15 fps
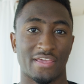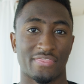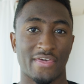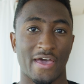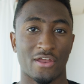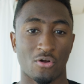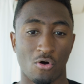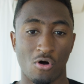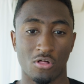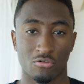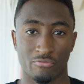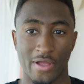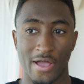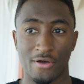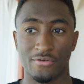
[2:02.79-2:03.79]
like that all
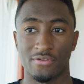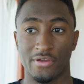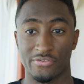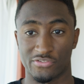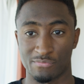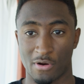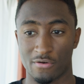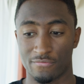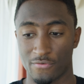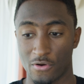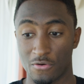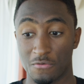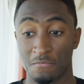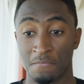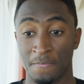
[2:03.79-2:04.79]
around a
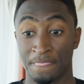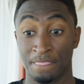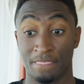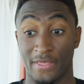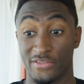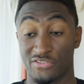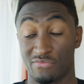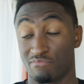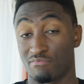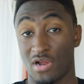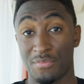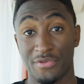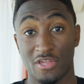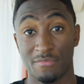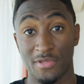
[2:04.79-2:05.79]
smartphone that's
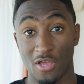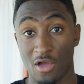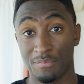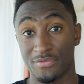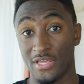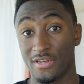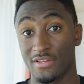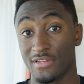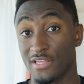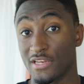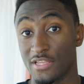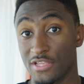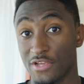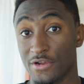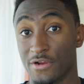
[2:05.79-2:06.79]
probably gonna be updated in
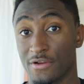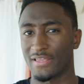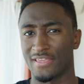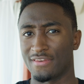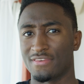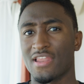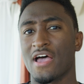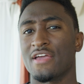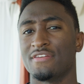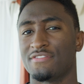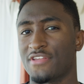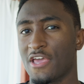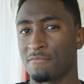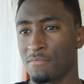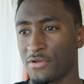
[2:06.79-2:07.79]
a year. Like in nine,
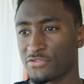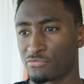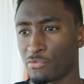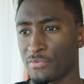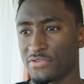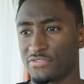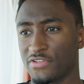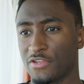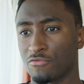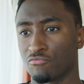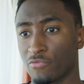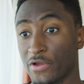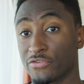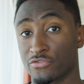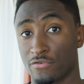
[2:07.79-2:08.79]
10 months when we see
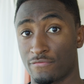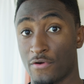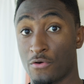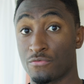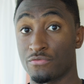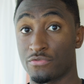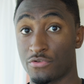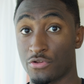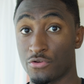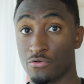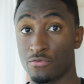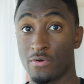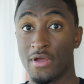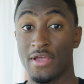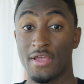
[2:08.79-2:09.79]
Razer Phone
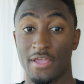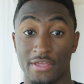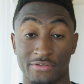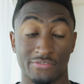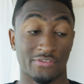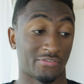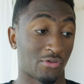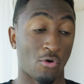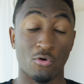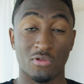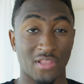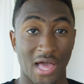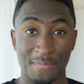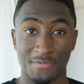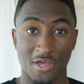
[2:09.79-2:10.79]
2, is this
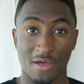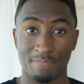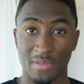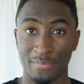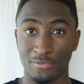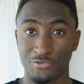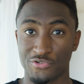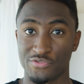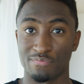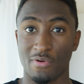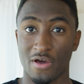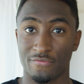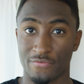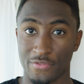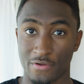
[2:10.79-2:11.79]
whole laptop people just
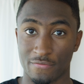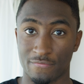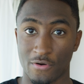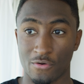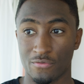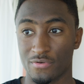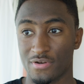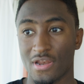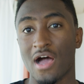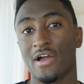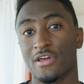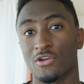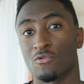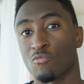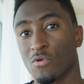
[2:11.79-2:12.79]
bought for their phone
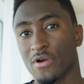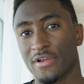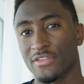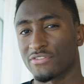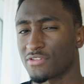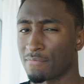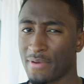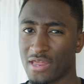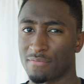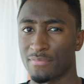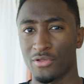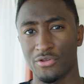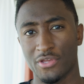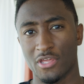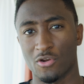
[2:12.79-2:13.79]
not going to work? Is
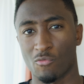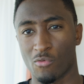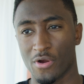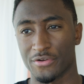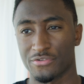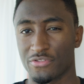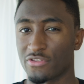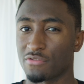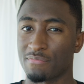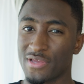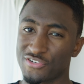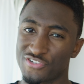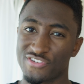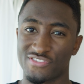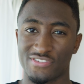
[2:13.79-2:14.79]
compatibility going to work? Do the
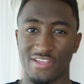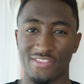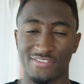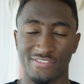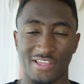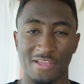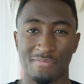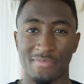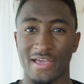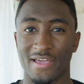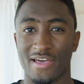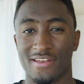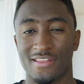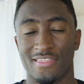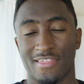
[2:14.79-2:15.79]
dimensions stay the same?
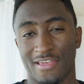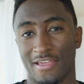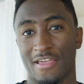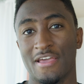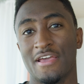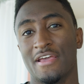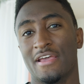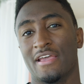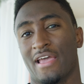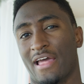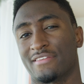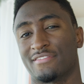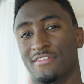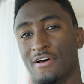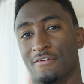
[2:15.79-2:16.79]
That kind of thing.
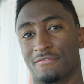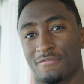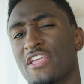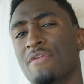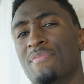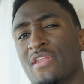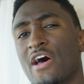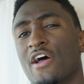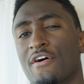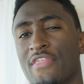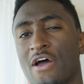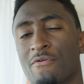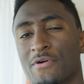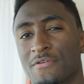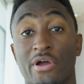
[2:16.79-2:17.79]
That's tough. I'll keep an eye on
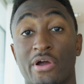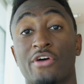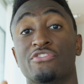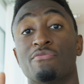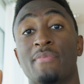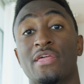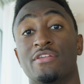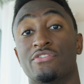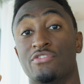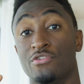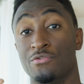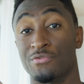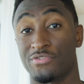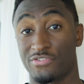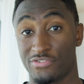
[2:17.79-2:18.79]
that I also made it
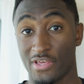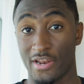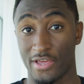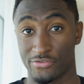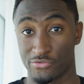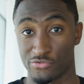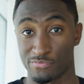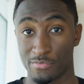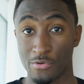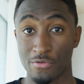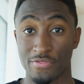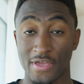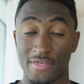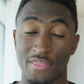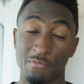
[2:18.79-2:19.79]
to Sennheiser's
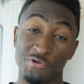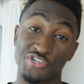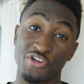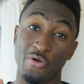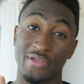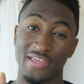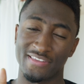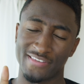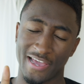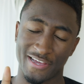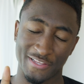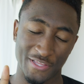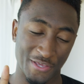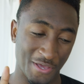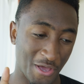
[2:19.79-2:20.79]
booth, and they were showing
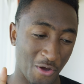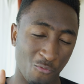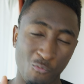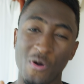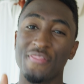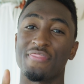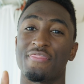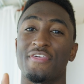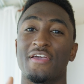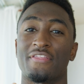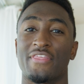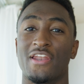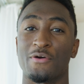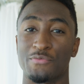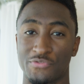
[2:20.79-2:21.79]
exactly one thing
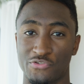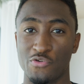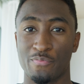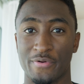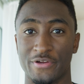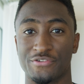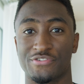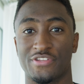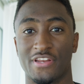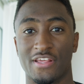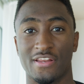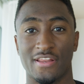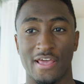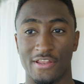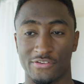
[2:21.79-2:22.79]
that I was super interested
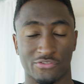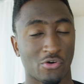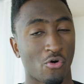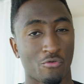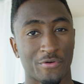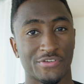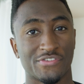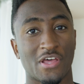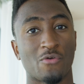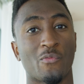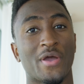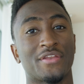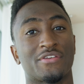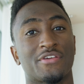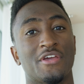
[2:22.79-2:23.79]
in, and it's the whole reason I
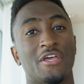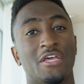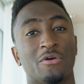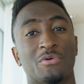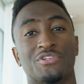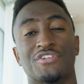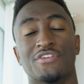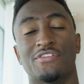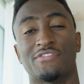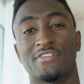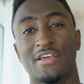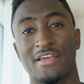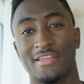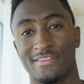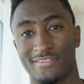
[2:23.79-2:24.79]
went, which is
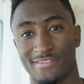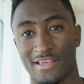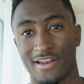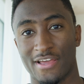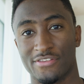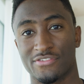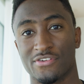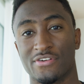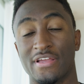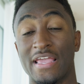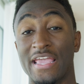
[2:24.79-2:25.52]
Sennheiser